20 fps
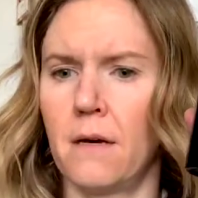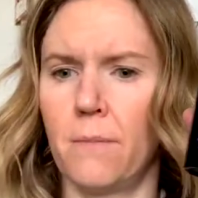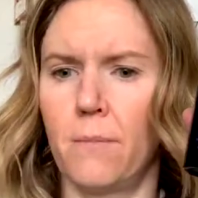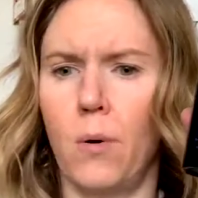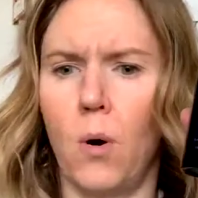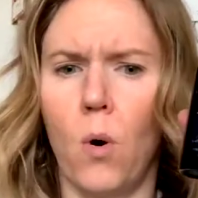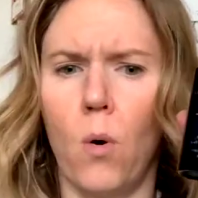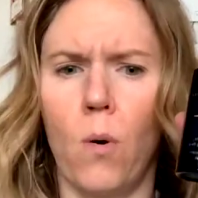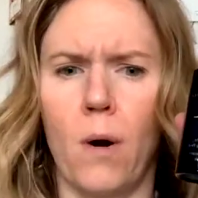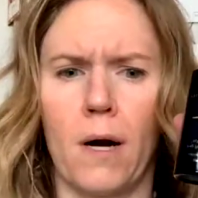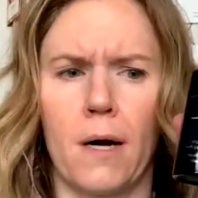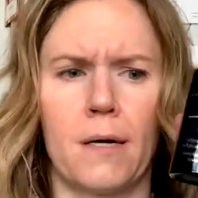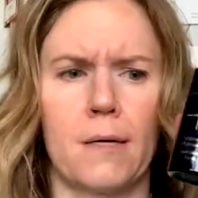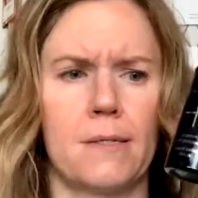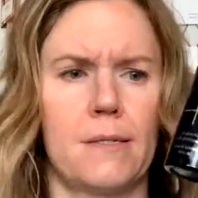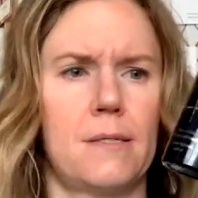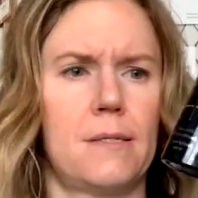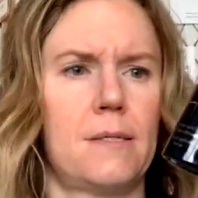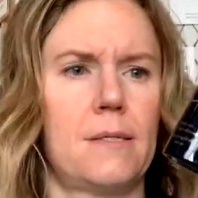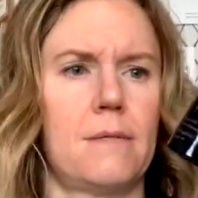
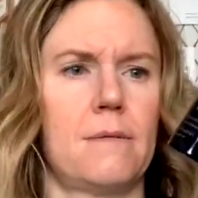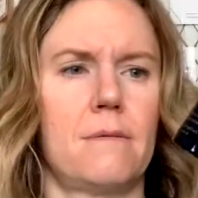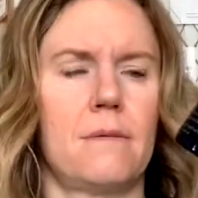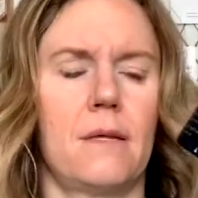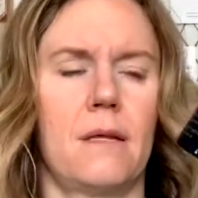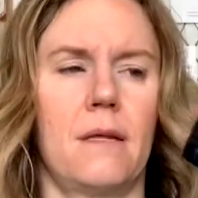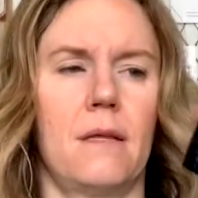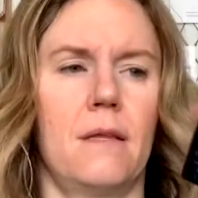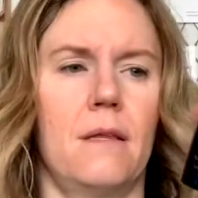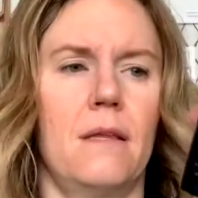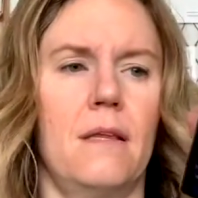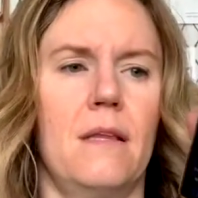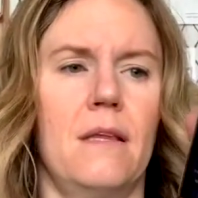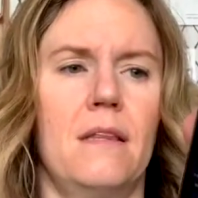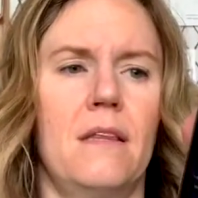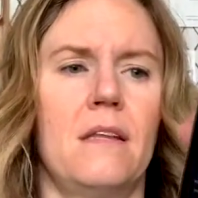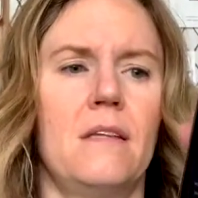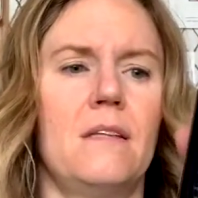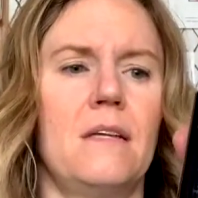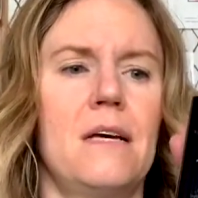pores.
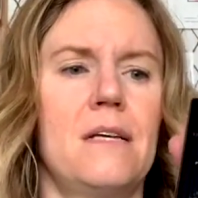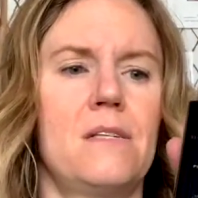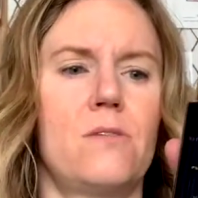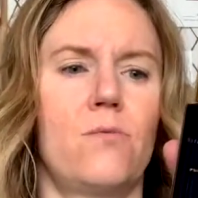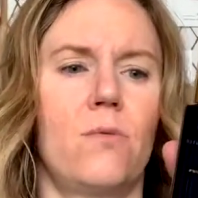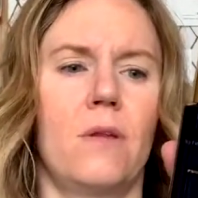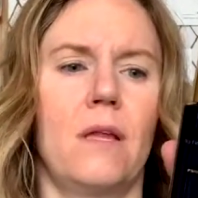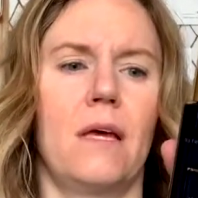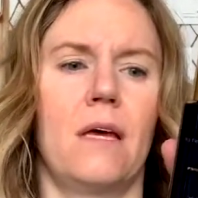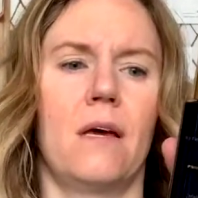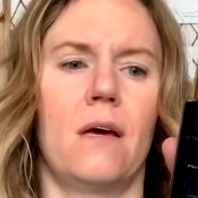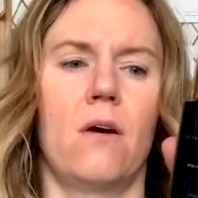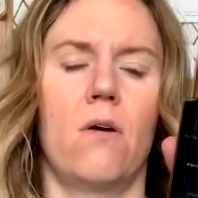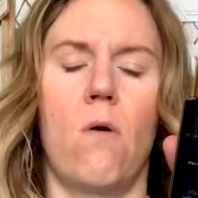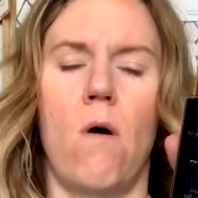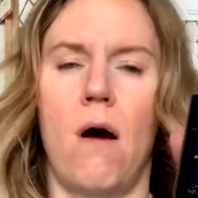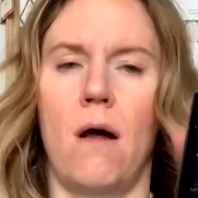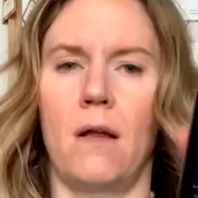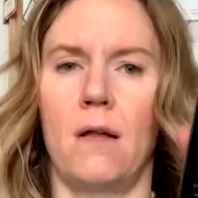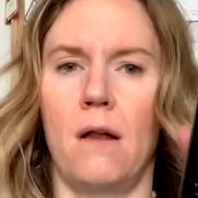The list really can go
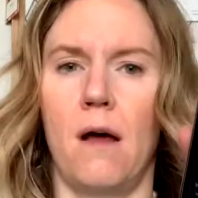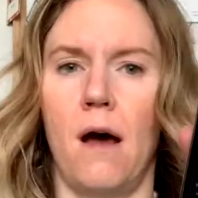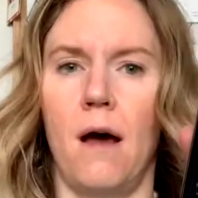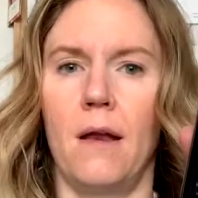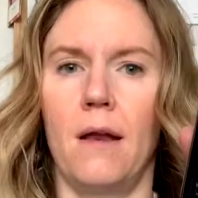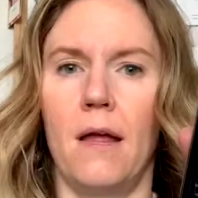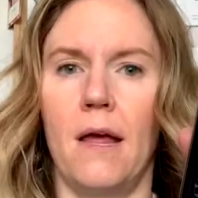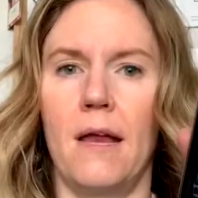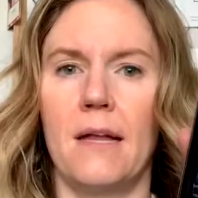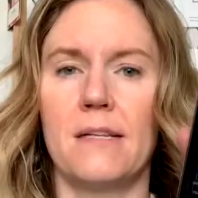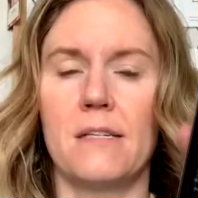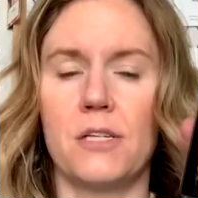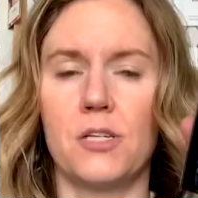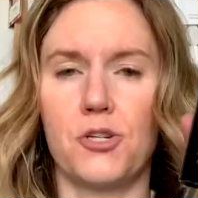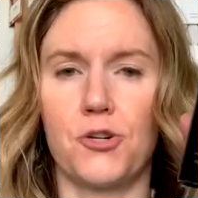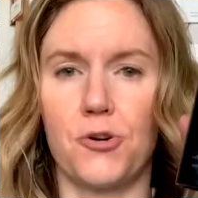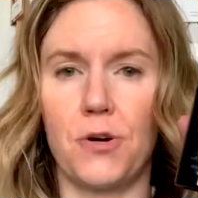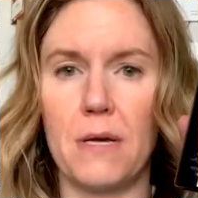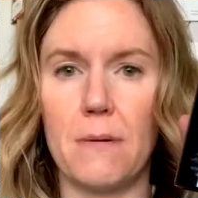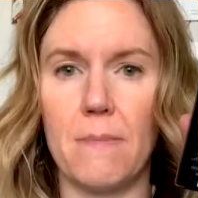on, and it's a
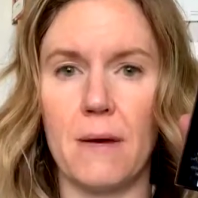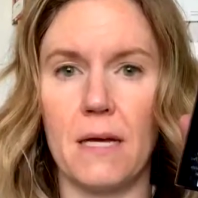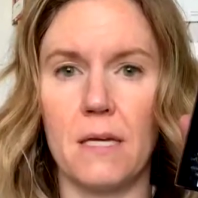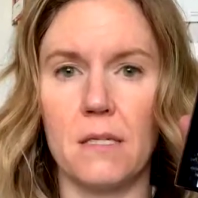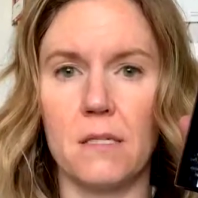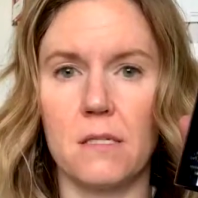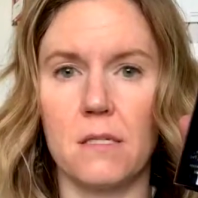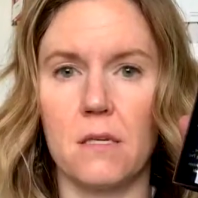treatment.